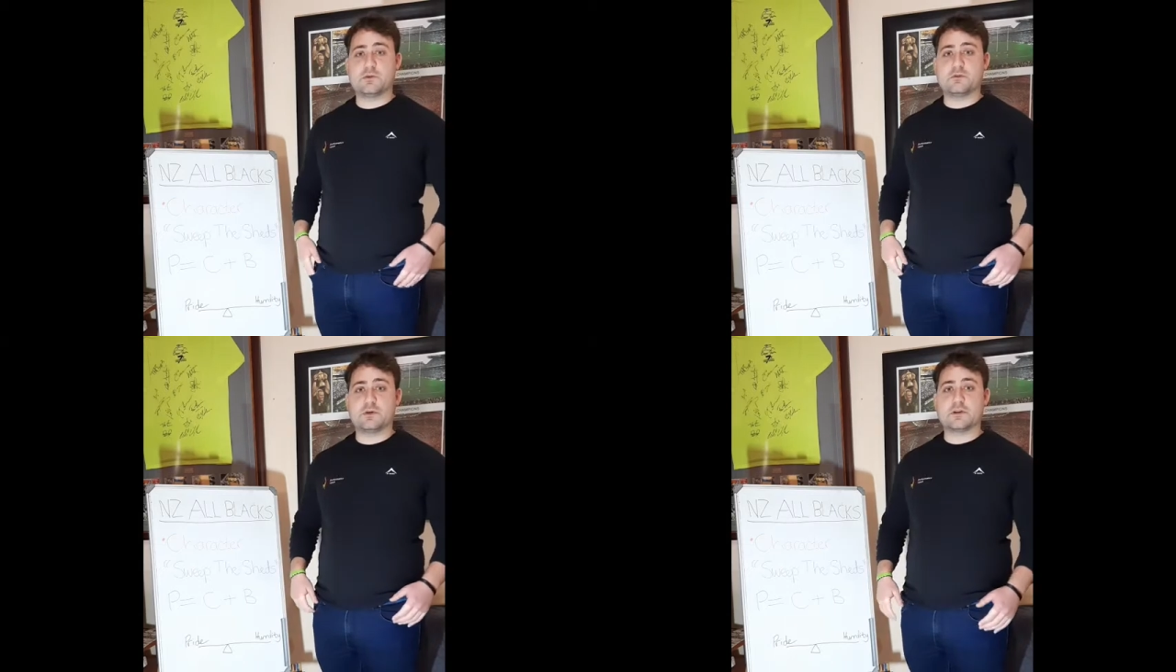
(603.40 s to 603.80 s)

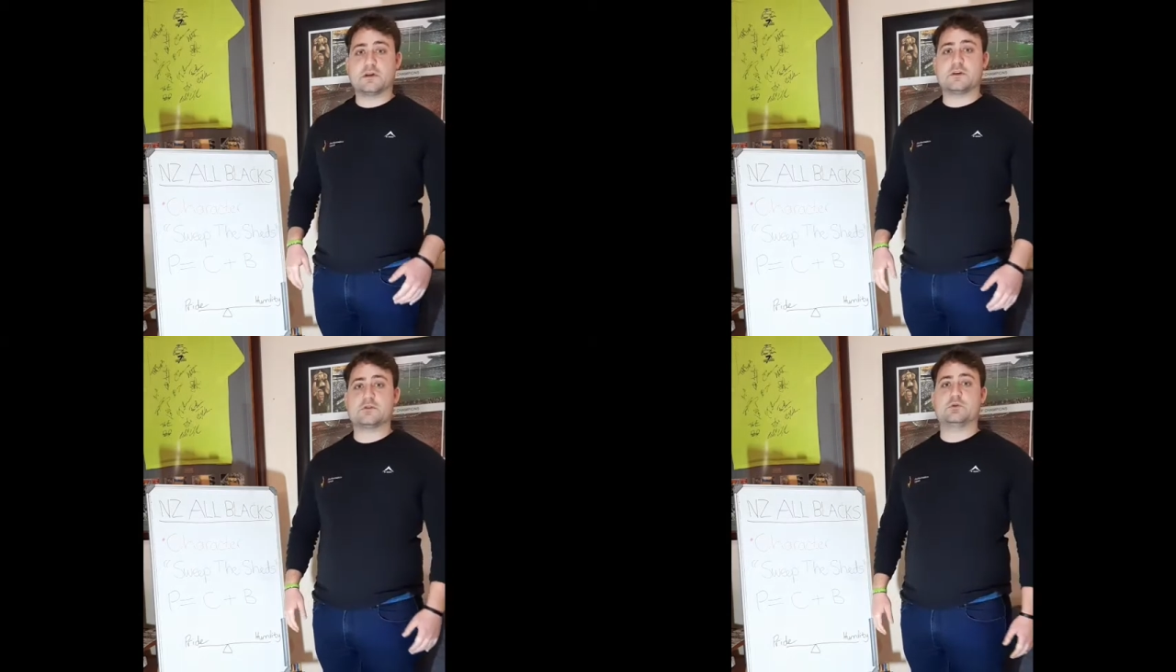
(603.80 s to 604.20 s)
prefect
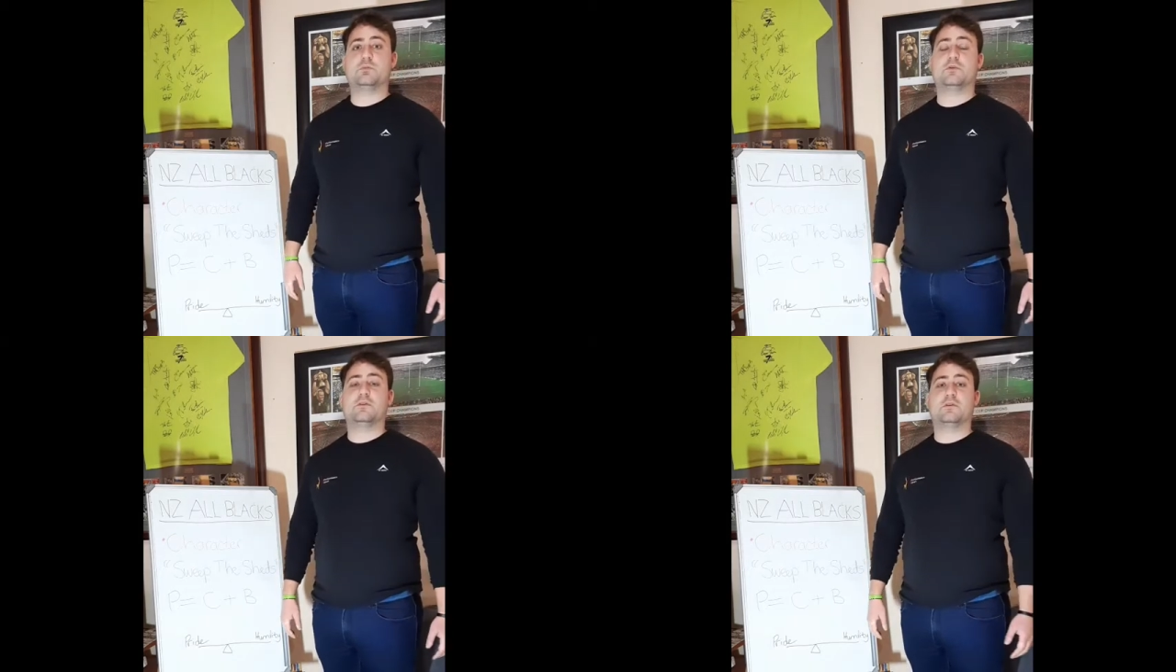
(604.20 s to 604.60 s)
and a school
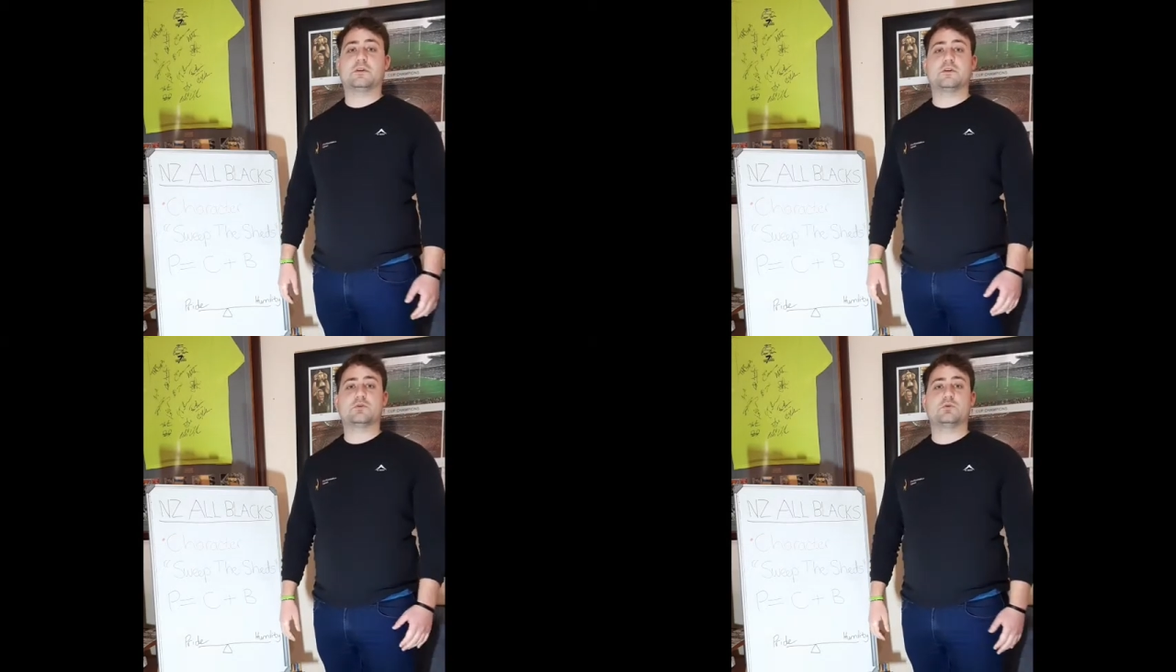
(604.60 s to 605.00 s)

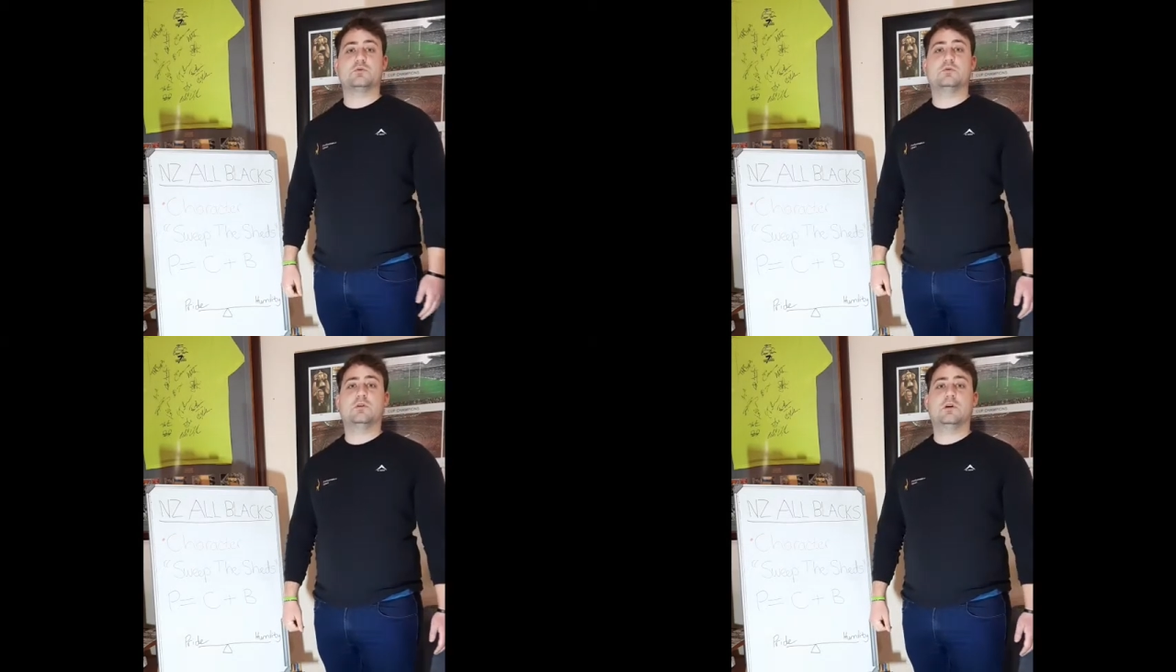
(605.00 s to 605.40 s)
prefect at
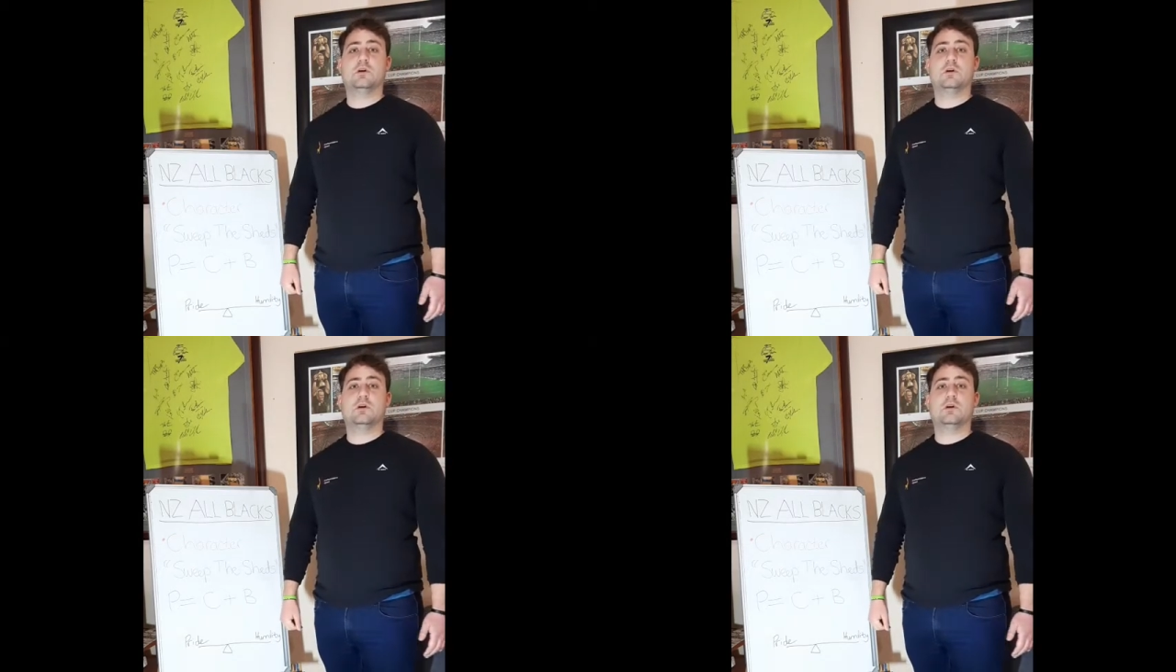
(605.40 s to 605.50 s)
school.